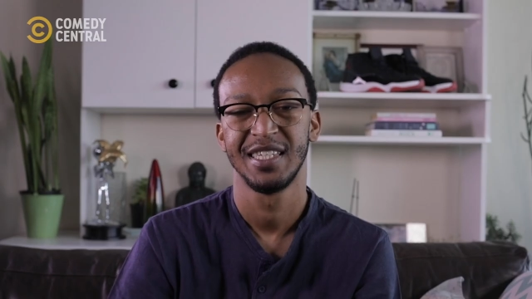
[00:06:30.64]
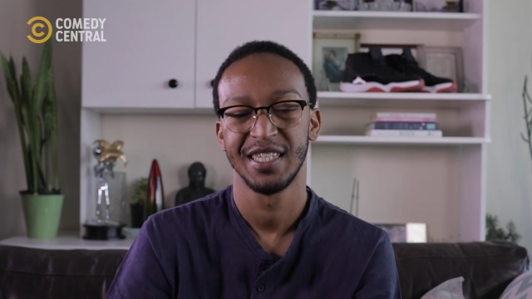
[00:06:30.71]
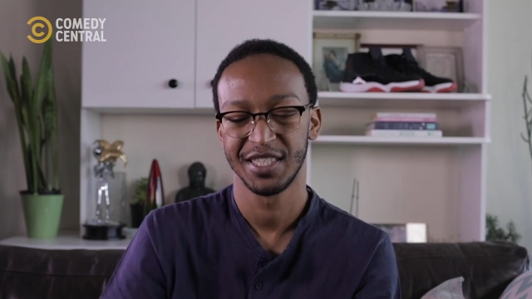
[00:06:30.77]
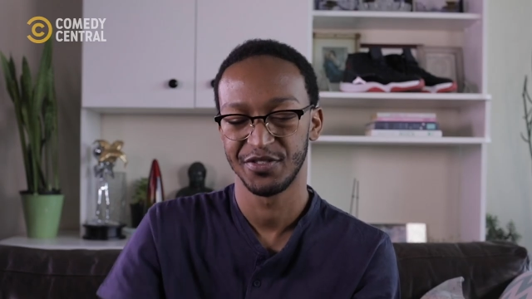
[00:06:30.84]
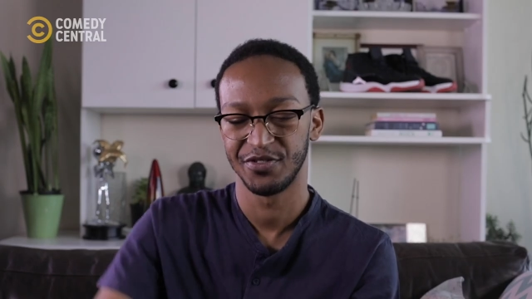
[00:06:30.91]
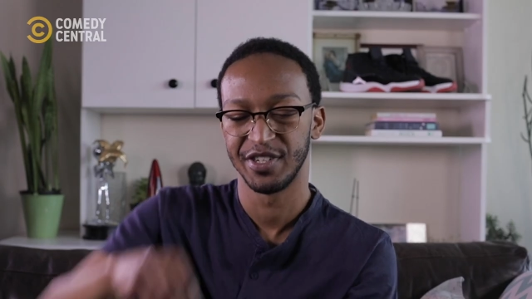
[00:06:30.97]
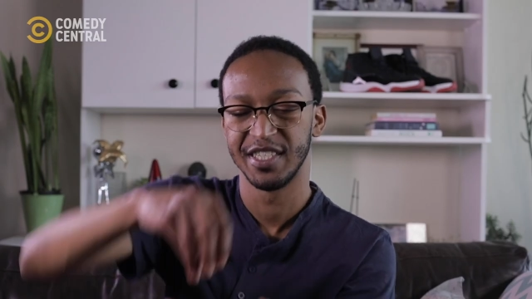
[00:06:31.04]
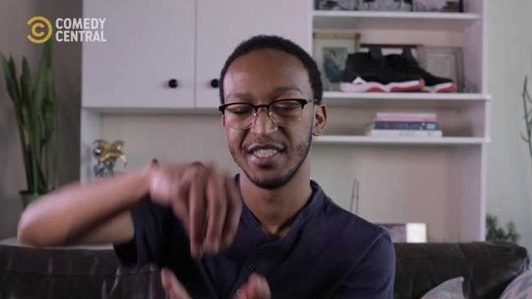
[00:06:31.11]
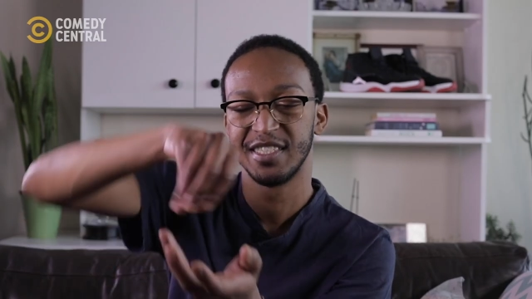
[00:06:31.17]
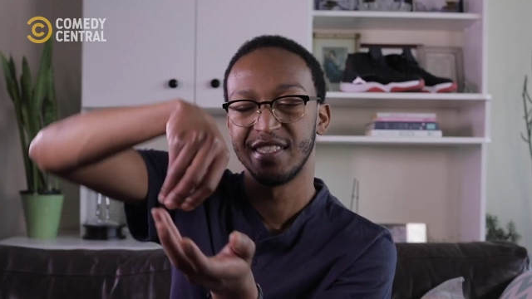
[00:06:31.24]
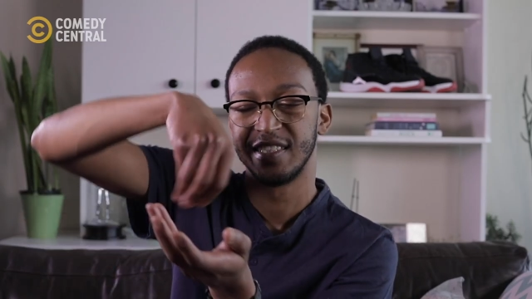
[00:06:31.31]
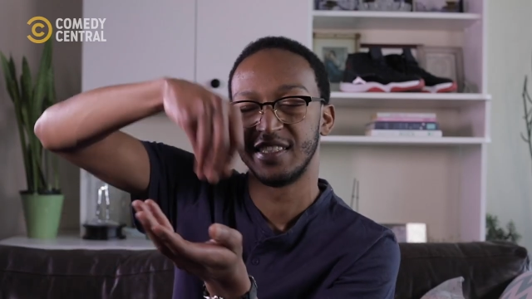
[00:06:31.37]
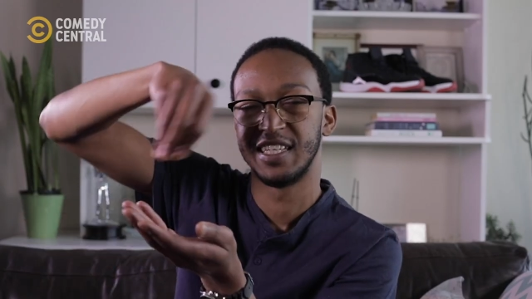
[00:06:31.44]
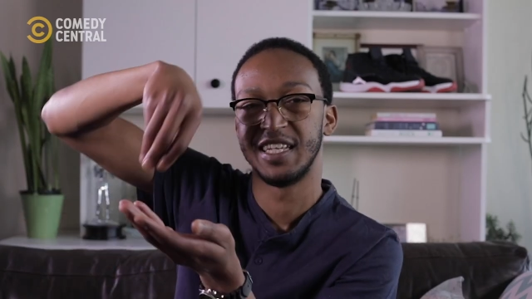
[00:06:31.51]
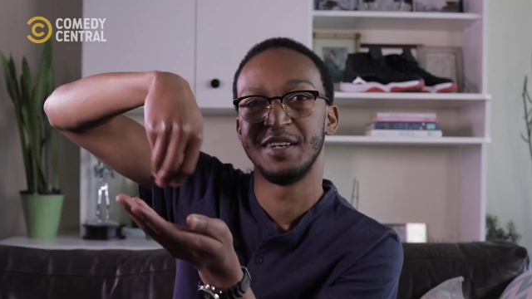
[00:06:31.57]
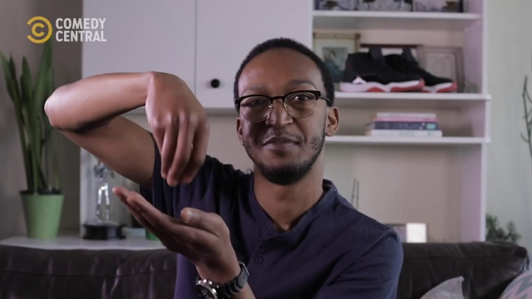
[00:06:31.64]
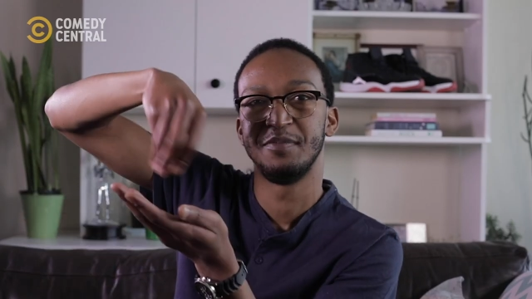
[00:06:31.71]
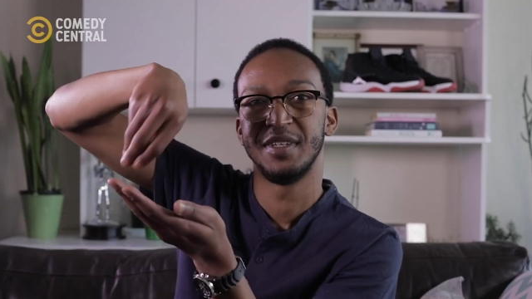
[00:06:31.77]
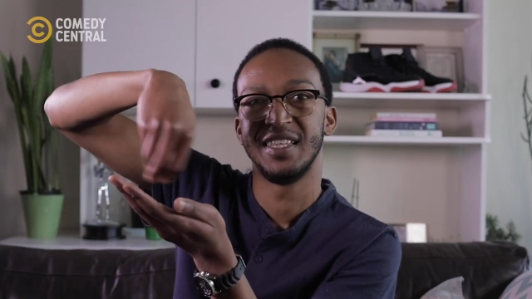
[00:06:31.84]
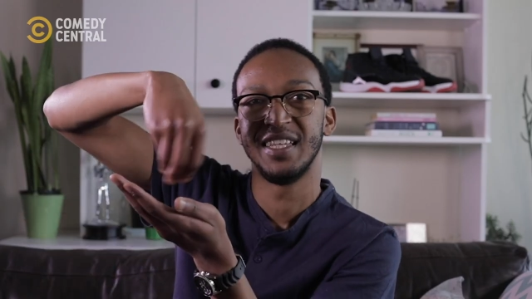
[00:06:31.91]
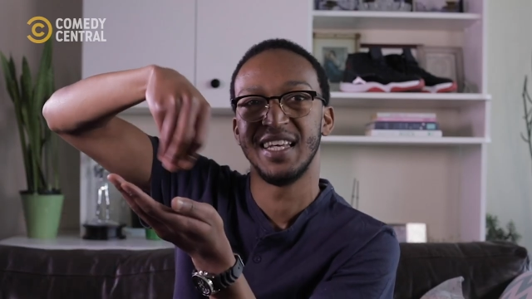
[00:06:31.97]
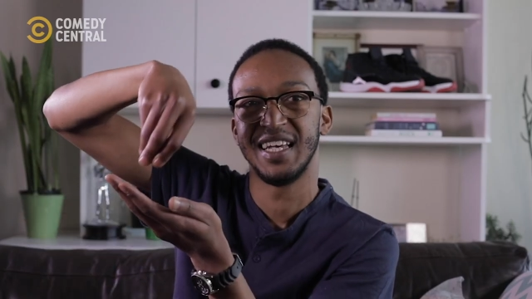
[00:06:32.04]
She just rinses
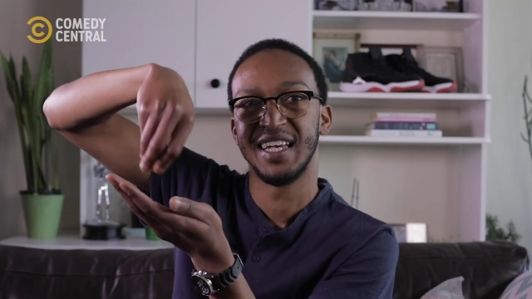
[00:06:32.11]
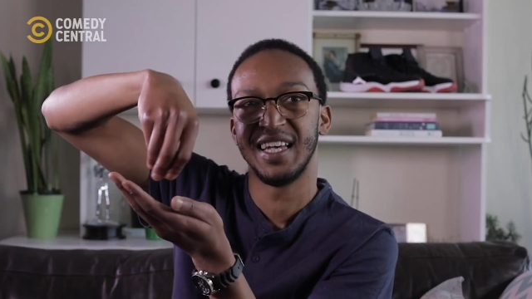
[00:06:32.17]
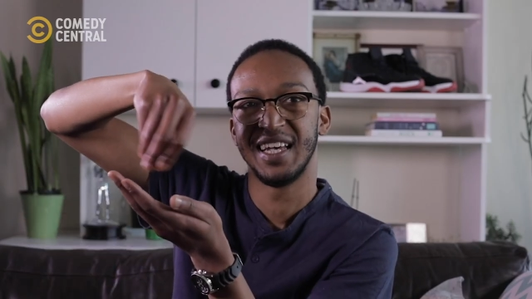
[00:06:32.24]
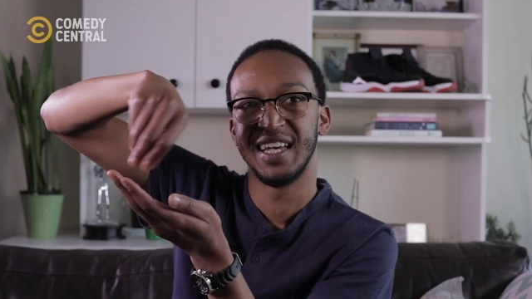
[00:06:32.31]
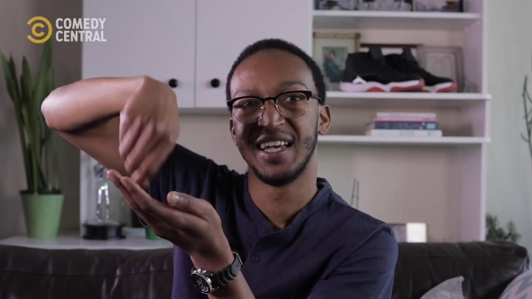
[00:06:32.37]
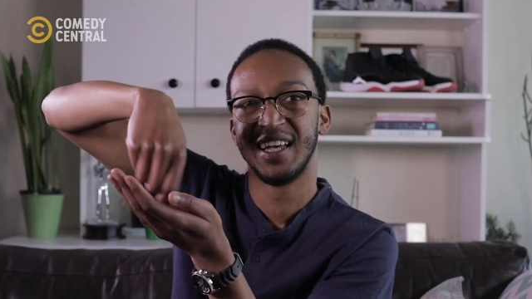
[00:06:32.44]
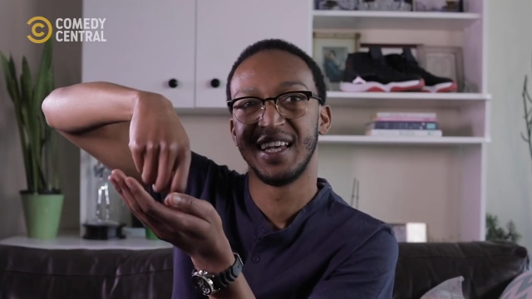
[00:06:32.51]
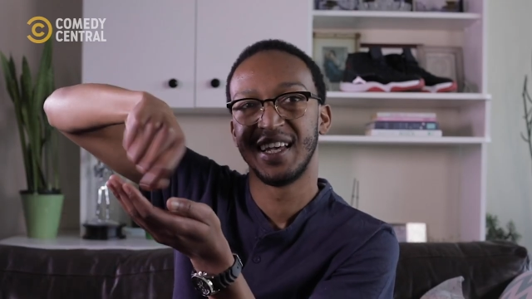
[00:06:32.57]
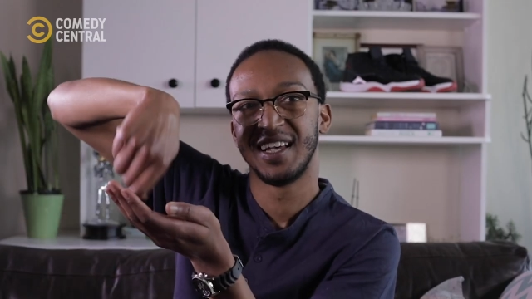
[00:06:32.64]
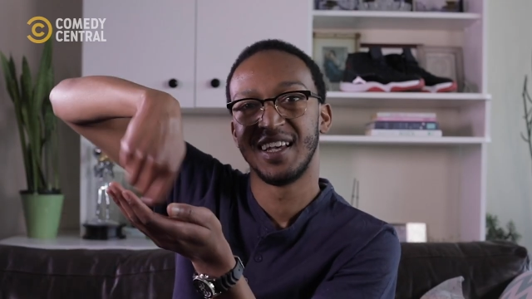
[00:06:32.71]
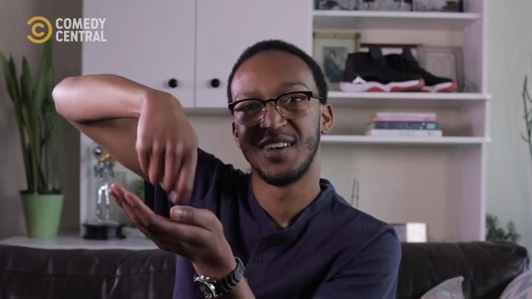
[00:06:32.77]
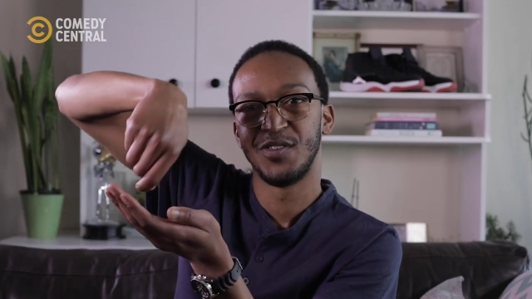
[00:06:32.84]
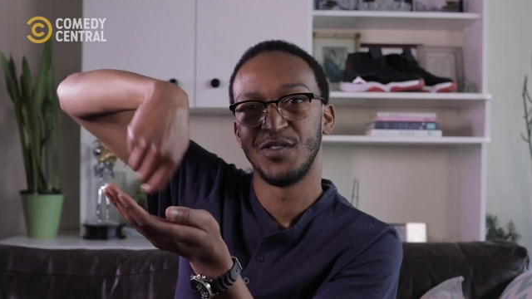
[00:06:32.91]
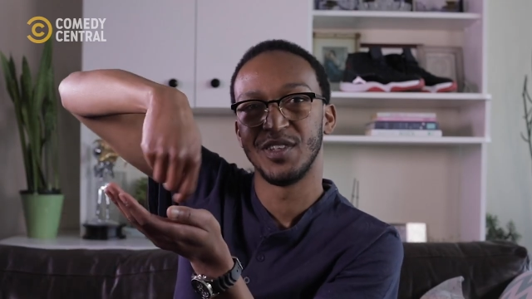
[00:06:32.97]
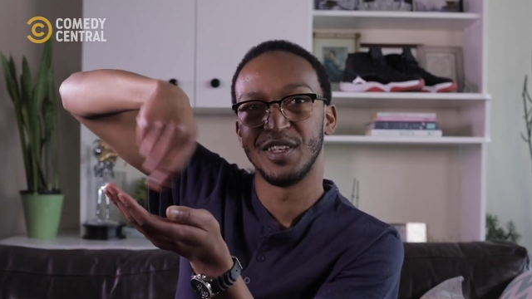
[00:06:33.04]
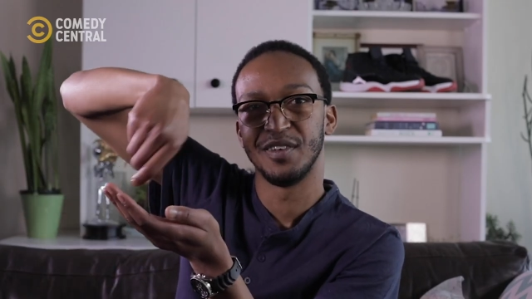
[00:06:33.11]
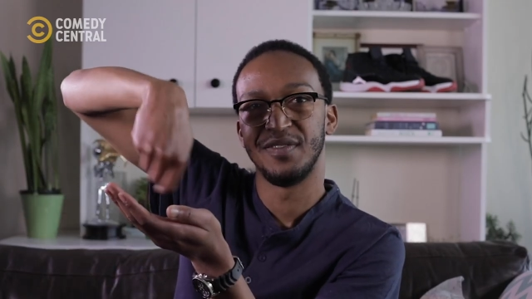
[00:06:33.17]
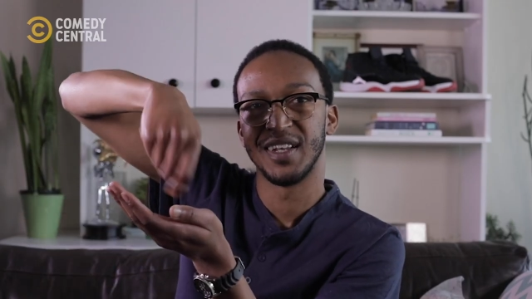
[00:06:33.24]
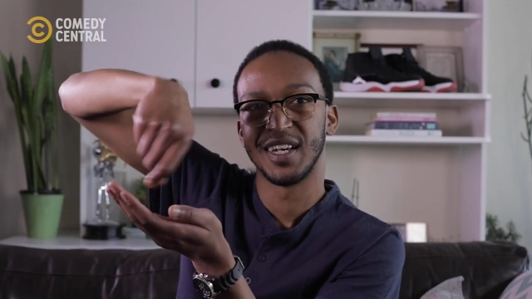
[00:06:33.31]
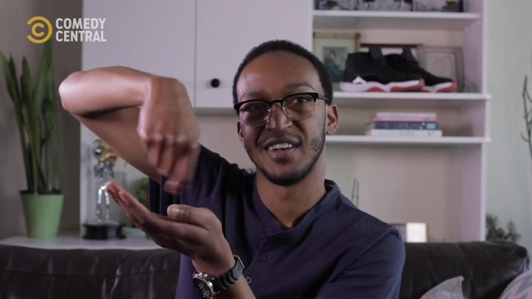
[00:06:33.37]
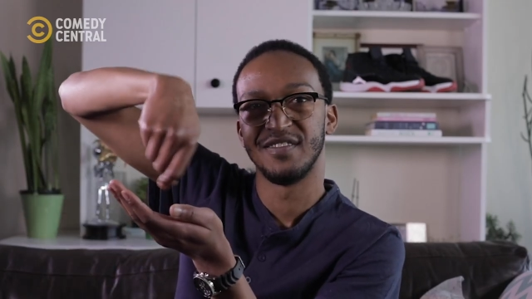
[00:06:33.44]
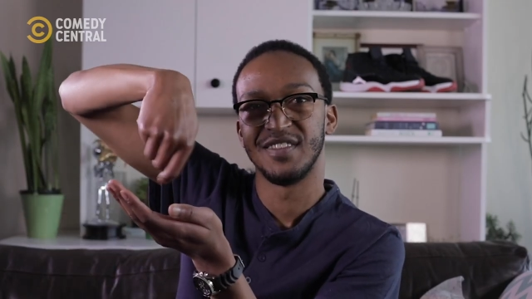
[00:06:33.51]
them in there with the
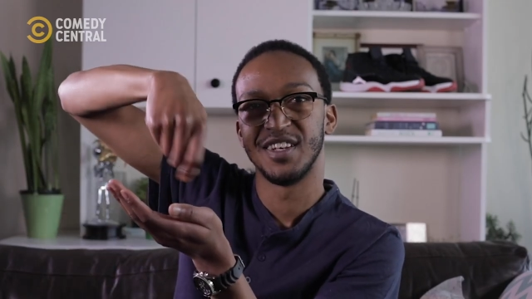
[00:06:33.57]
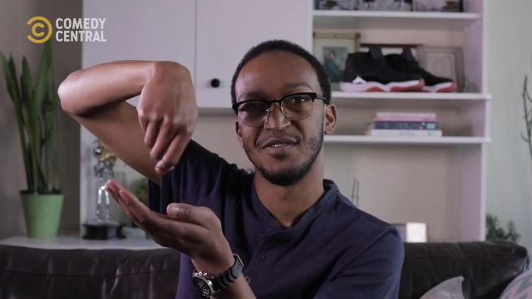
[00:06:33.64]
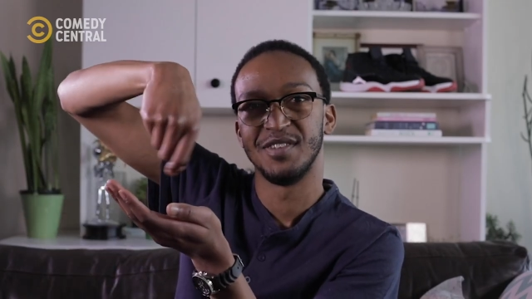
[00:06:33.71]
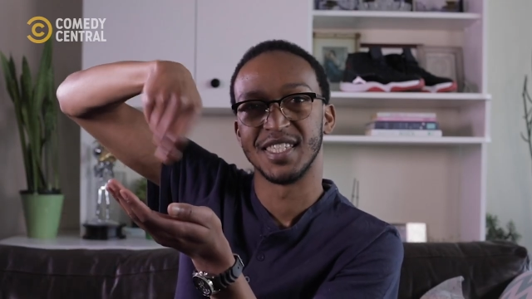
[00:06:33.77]
flick of the